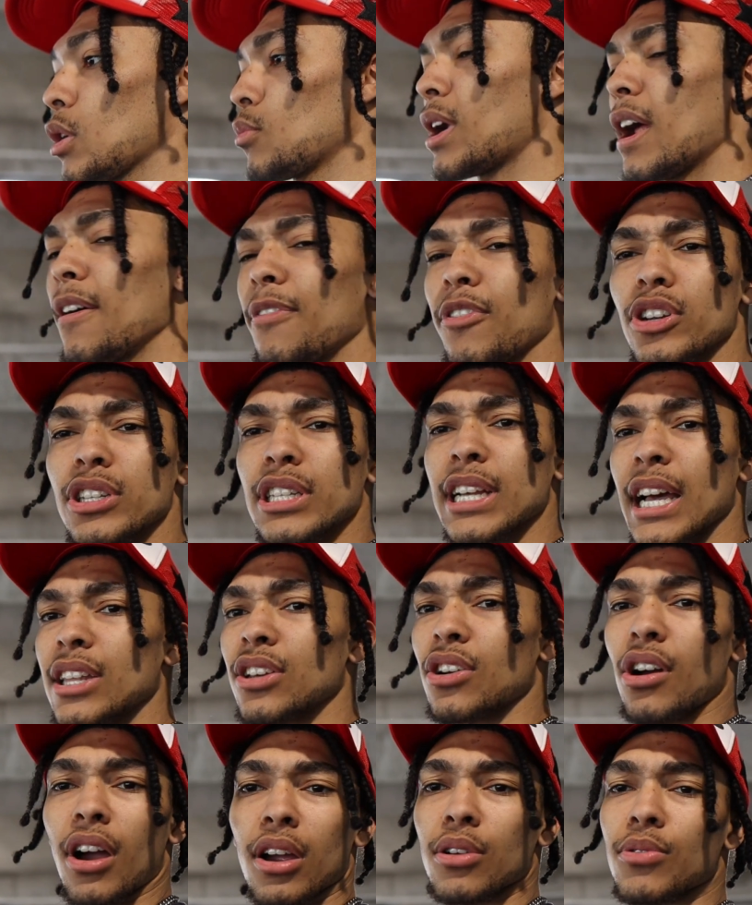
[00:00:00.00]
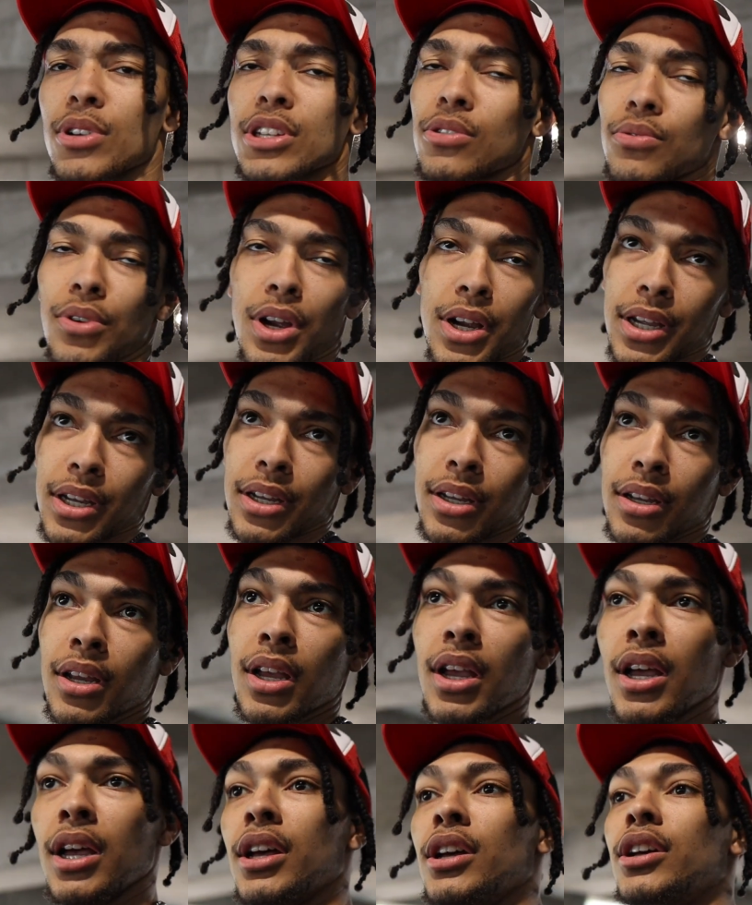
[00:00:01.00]
I first got the car, it wasn't working.
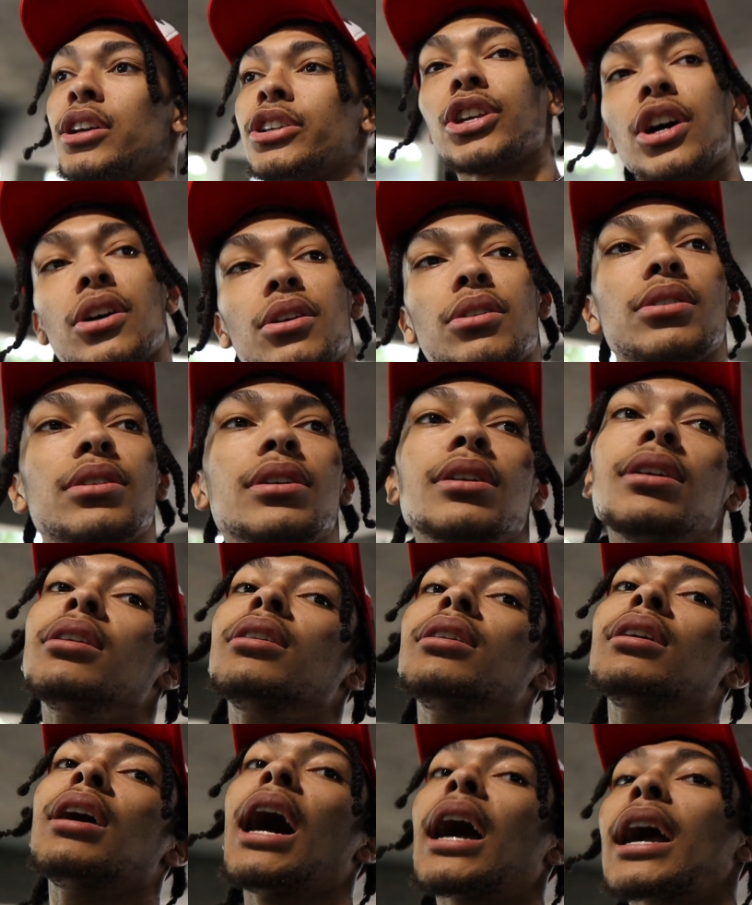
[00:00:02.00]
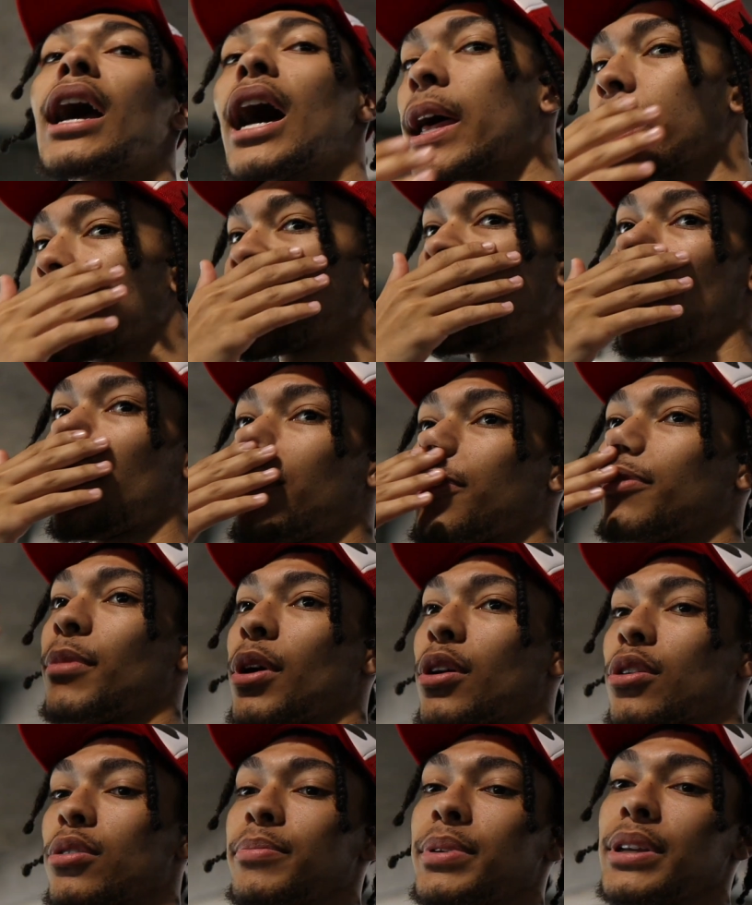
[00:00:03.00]
So I got the car from
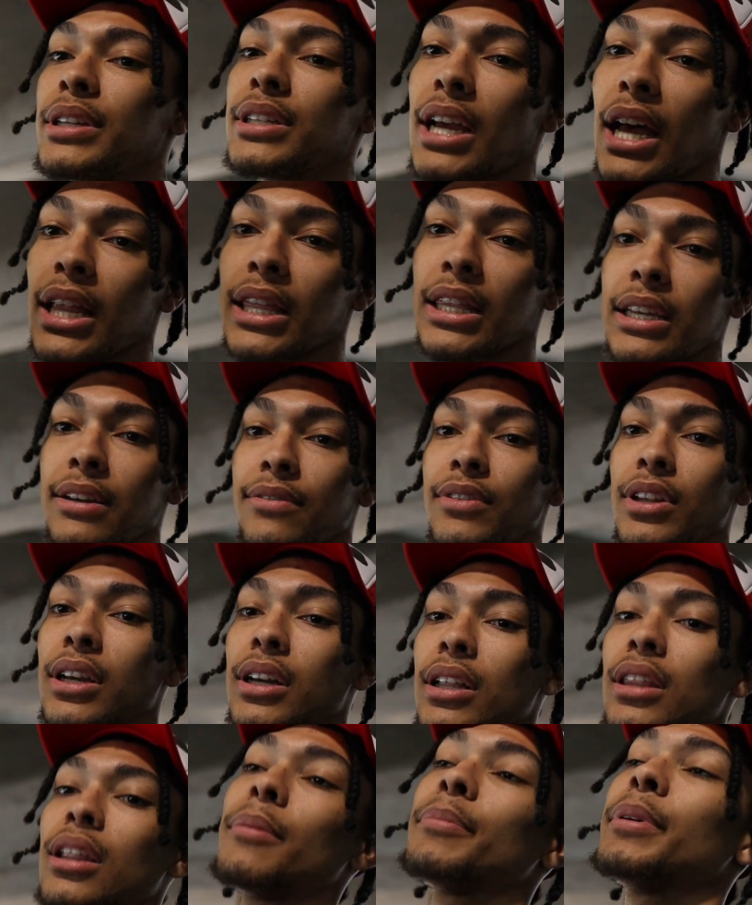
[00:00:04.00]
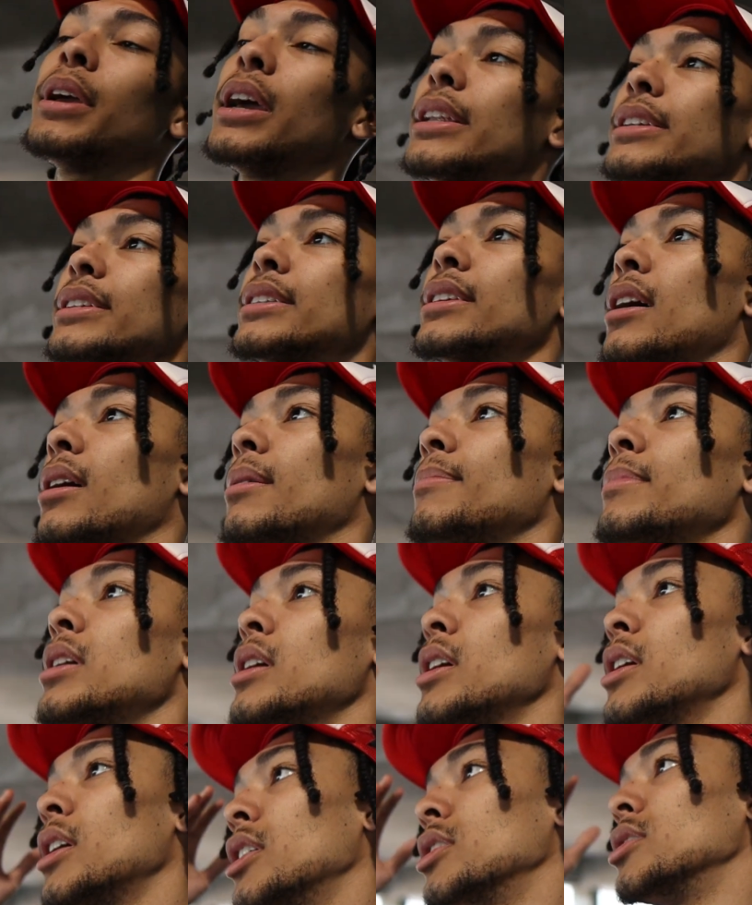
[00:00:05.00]
Myrtle Beach. I lived in Columbia at the time.
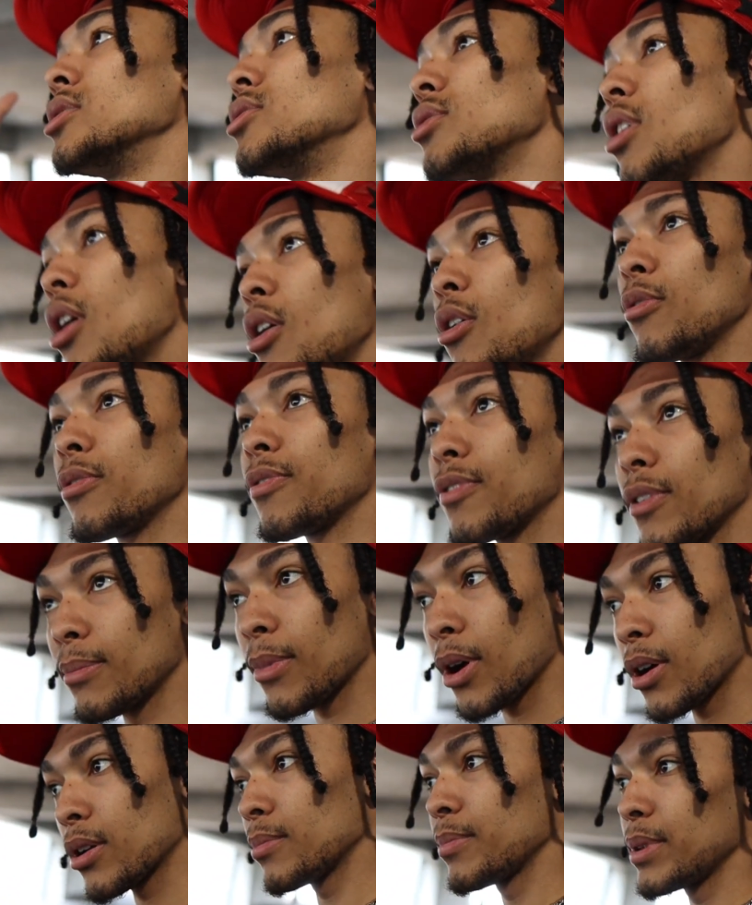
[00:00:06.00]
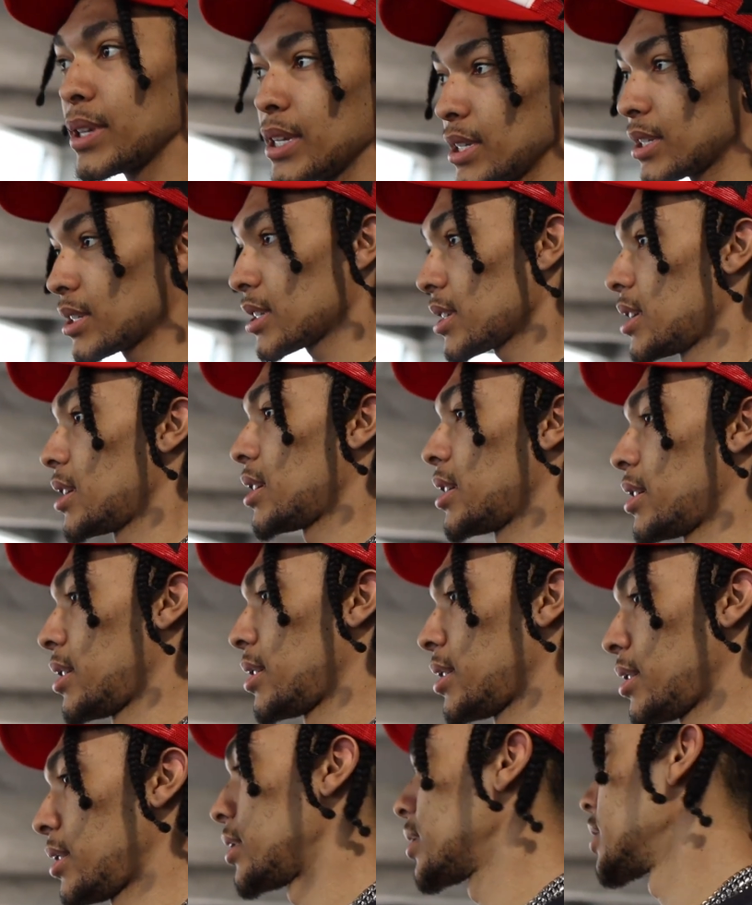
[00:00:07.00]
Drove from Myrtle Beach
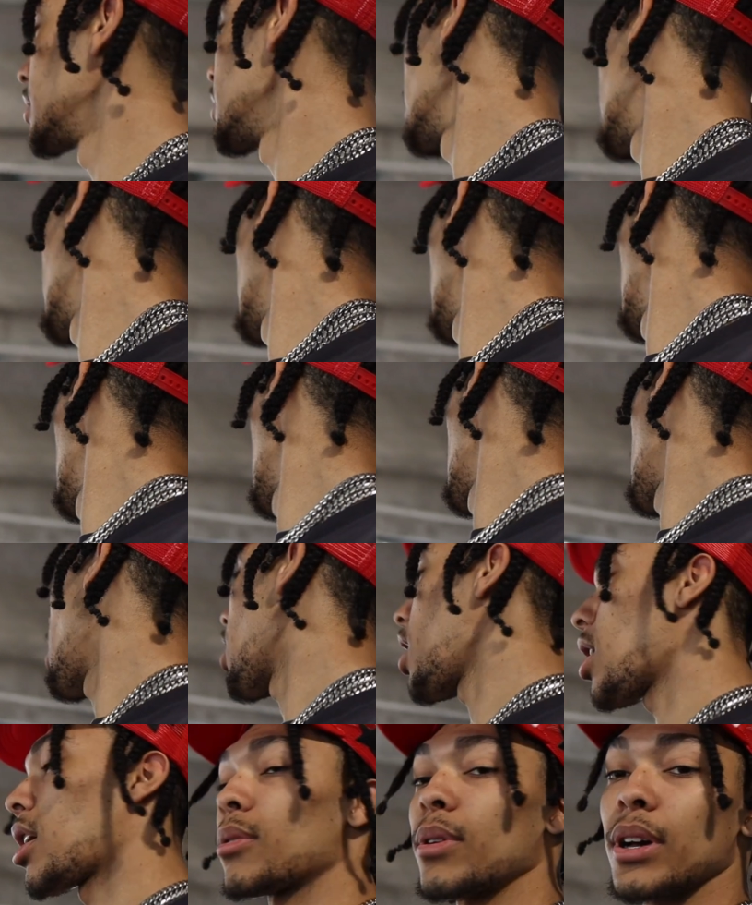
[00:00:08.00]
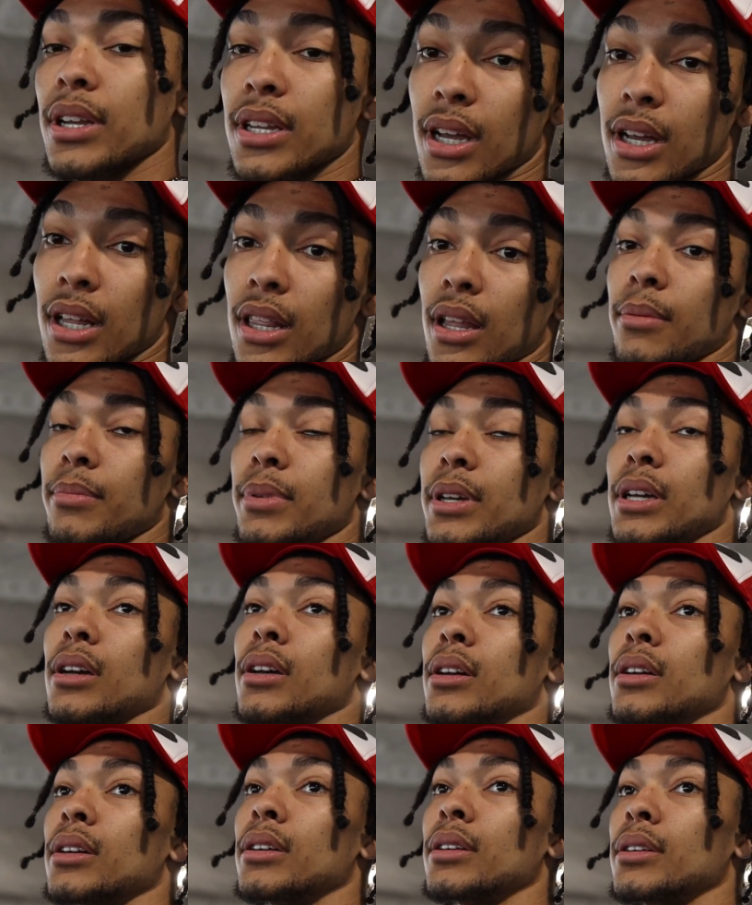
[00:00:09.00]
all the way to Columbia.